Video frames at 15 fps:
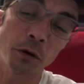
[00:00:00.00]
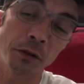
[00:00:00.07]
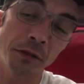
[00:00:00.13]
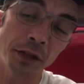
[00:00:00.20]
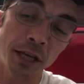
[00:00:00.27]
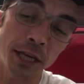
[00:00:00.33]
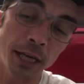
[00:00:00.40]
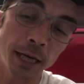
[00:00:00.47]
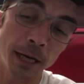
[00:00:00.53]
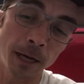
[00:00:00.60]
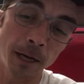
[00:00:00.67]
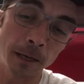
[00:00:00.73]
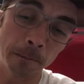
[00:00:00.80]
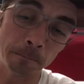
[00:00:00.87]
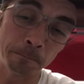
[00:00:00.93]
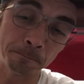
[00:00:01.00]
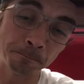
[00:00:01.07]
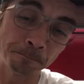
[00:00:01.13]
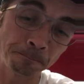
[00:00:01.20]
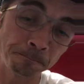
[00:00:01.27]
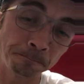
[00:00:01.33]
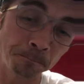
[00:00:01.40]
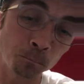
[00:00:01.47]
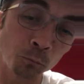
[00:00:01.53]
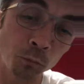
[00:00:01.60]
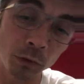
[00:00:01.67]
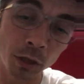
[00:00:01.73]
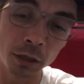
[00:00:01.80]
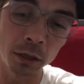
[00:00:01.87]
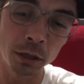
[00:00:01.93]
the
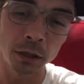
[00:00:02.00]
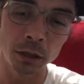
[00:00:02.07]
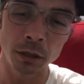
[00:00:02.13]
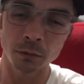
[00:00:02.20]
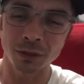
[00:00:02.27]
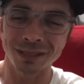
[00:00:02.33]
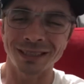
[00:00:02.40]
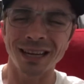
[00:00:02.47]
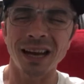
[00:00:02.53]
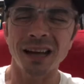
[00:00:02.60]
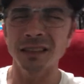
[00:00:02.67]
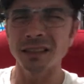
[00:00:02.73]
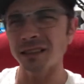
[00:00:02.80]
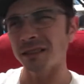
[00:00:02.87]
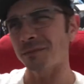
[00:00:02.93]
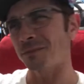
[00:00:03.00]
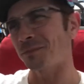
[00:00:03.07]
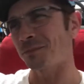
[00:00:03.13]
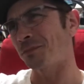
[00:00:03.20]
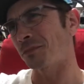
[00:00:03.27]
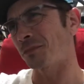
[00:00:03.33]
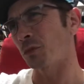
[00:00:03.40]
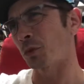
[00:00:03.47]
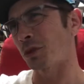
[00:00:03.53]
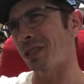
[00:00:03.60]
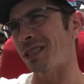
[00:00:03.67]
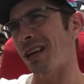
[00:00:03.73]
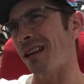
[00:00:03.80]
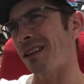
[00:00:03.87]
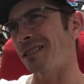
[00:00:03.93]
was it Dallas? Or was it
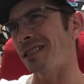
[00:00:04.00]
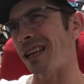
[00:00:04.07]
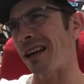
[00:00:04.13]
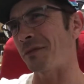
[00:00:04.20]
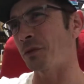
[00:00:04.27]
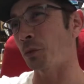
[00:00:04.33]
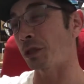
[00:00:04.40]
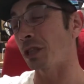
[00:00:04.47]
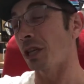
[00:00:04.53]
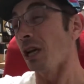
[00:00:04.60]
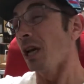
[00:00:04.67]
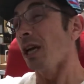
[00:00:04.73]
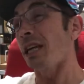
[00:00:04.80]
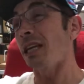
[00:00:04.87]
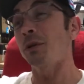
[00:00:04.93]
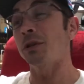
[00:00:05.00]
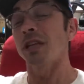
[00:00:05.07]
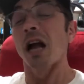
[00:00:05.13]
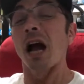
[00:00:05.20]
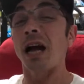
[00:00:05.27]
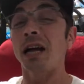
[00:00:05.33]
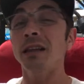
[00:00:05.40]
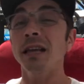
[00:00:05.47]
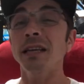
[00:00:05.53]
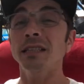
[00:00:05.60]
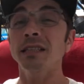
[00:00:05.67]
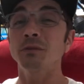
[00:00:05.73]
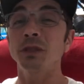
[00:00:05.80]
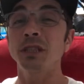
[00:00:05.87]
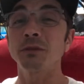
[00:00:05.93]
Dallas afterwards? Anyways, I liked
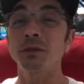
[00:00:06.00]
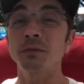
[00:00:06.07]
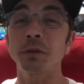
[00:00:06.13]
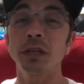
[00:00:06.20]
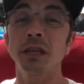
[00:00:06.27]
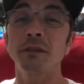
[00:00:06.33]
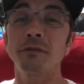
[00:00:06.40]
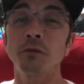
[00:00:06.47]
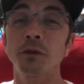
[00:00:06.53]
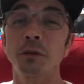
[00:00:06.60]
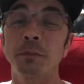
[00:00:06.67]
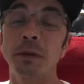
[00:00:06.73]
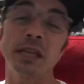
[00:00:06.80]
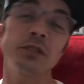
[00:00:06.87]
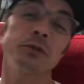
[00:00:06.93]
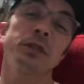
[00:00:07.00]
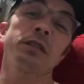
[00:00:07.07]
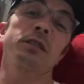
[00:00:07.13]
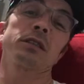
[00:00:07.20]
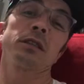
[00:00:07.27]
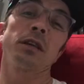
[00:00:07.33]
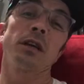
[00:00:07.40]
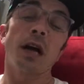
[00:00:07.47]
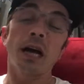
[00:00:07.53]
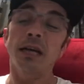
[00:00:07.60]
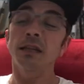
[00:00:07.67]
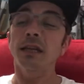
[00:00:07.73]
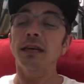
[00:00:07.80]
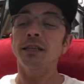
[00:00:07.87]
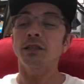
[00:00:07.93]
him when he was playing for the Patriots. I
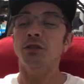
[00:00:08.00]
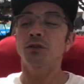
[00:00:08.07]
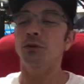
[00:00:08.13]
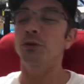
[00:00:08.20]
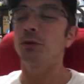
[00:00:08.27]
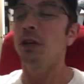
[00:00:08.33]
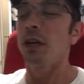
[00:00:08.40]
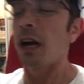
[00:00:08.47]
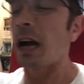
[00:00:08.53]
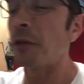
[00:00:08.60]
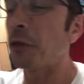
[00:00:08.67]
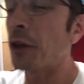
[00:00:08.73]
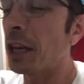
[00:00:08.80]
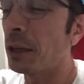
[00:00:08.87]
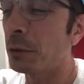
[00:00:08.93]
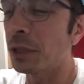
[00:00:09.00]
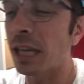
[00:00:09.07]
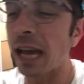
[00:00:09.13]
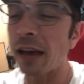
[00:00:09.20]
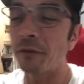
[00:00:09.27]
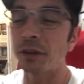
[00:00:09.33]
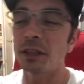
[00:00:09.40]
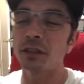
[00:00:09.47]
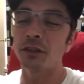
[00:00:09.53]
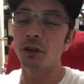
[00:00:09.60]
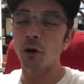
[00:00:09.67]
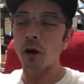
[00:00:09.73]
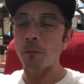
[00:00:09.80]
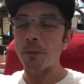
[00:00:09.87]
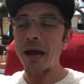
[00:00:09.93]
liked Drew. I thought he was having, you
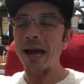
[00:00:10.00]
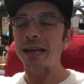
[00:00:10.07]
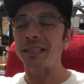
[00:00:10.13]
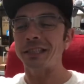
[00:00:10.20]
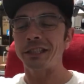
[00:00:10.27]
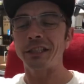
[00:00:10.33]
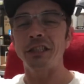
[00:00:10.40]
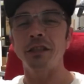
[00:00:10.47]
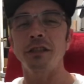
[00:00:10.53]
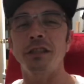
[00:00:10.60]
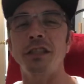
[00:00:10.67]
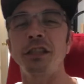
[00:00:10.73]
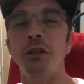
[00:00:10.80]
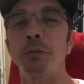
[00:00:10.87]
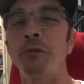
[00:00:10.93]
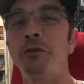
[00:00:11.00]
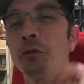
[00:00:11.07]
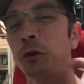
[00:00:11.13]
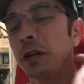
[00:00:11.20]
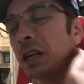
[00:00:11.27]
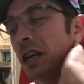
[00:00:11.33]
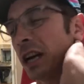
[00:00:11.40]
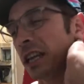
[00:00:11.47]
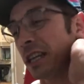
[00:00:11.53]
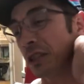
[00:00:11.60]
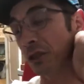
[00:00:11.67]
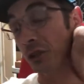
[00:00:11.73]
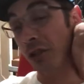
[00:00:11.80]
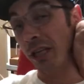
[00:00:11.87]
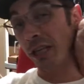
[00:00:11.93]
know, a bad year the year before he got
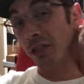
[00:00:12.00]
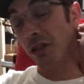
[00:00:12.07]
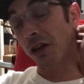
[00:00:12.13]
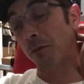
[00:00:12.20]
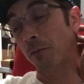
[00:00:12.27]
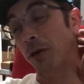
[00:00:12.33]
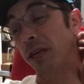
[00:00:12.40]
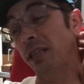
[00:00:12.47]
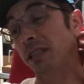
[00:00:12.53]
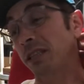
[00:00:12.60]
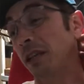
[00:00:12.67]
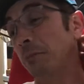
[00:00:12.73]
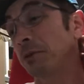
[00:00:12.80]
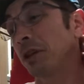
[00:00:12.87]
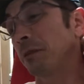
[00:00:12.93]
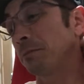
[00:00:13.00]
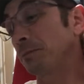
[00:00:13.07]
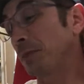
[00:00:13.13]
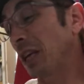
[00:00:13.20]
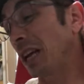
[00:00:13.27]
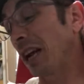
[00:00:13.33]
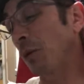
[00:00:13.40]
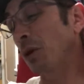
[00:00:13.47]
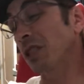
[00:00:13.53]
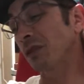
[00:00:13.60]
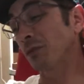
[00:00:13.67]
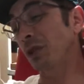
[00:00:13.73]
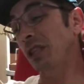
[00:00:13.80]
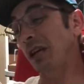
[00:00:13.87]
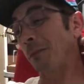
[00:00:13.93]
injured and Tom Brady stepped up. And I wasn't
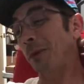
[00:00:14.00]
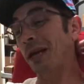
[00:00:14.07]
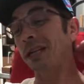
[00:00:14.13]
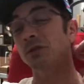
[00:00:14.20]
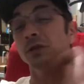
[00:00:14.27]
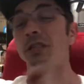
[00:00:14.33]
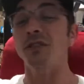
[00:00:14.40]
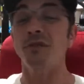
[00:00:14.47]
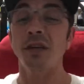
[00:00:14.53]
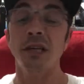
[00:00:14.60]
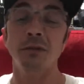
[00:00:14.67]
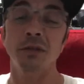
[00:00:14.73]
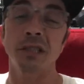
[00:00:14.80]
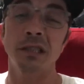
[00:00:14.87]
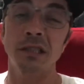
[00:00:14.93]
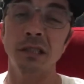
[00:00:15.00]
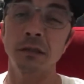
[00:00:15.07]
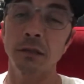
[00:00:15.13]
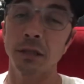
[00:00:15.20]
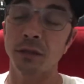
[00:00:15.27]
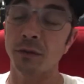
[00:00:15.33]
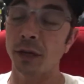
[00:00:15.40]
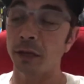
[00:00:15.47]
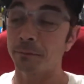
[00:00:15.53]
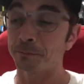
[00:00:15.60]
really a Patriots fan. I was a Steelers fan.